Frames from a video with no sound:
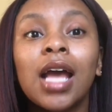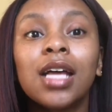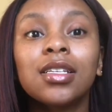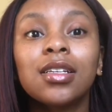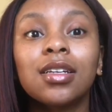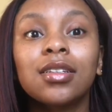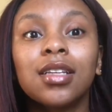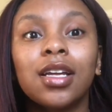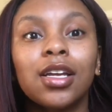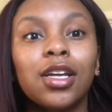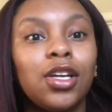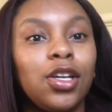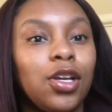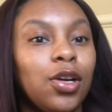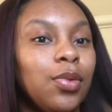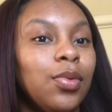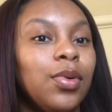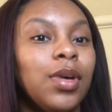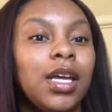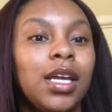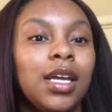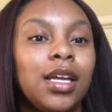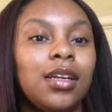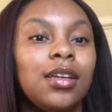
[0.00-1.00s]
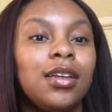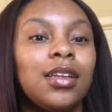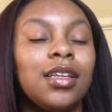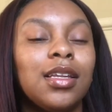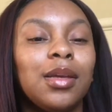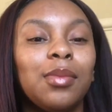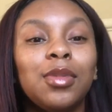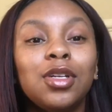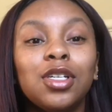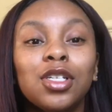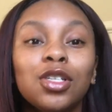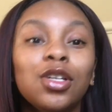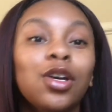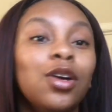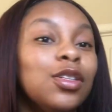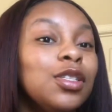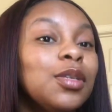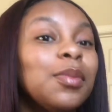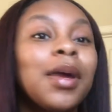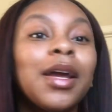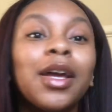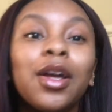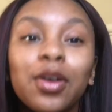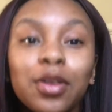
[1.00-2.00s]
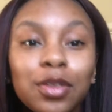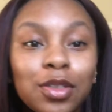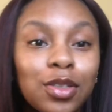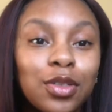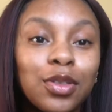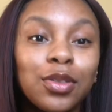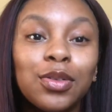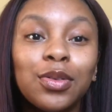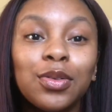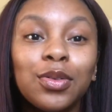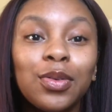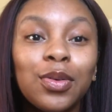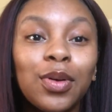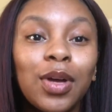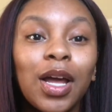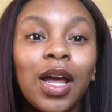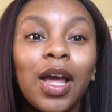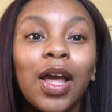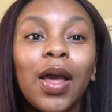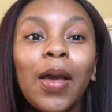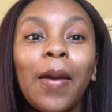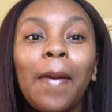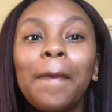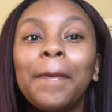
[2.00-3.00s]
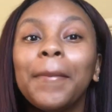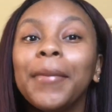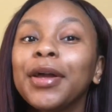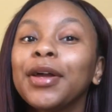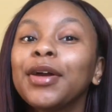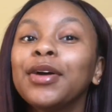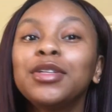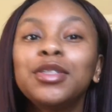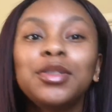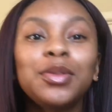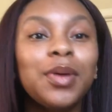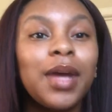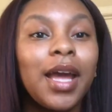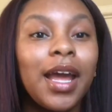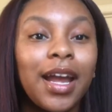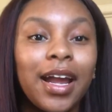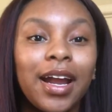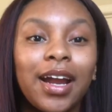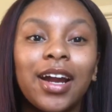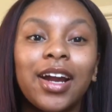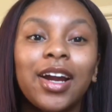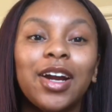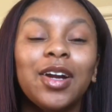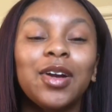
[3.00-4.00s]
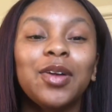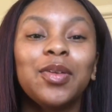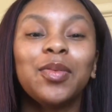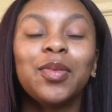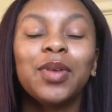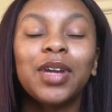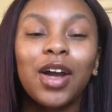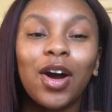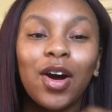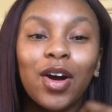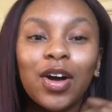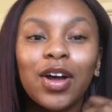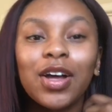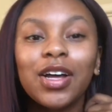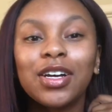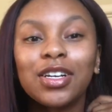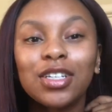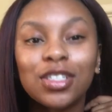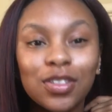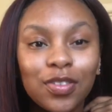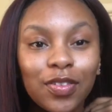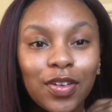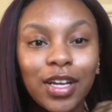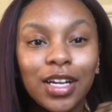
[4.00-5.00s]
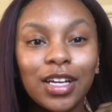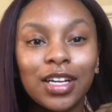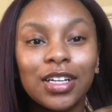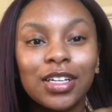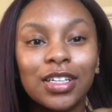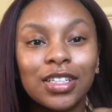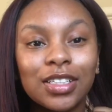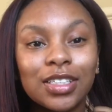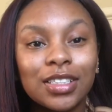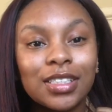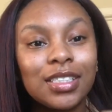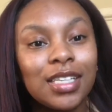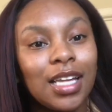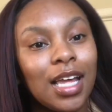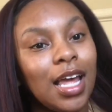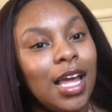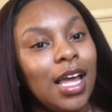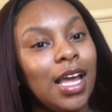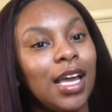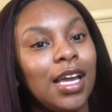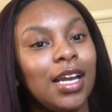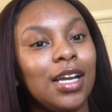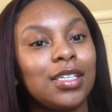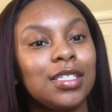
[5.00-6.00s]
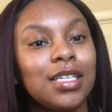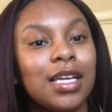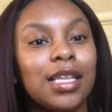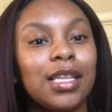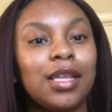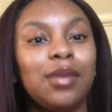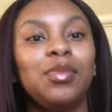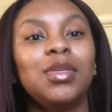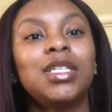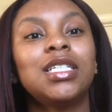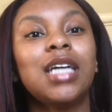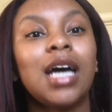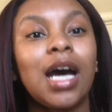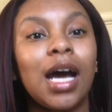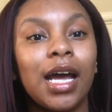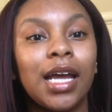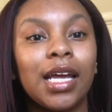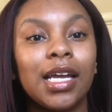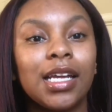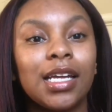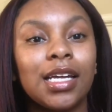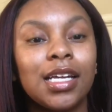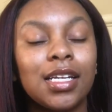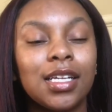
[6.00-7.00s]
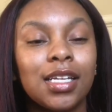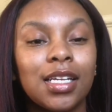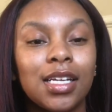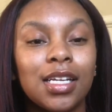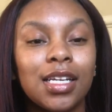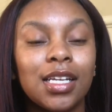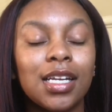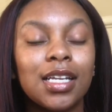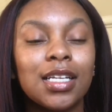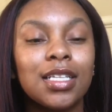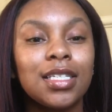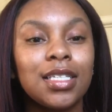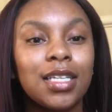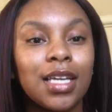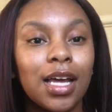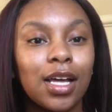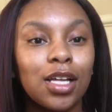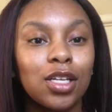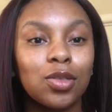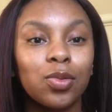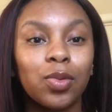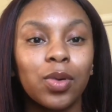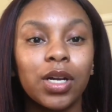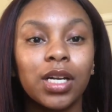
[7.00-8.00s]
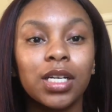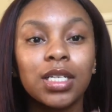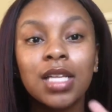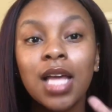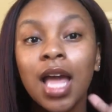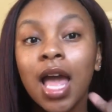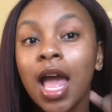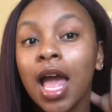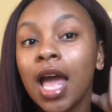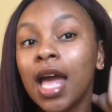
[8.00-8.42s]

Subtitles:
So I was like, you know what? Let me just go to my go-to hair when all else fails. And I was like, let me dye it and see how this works.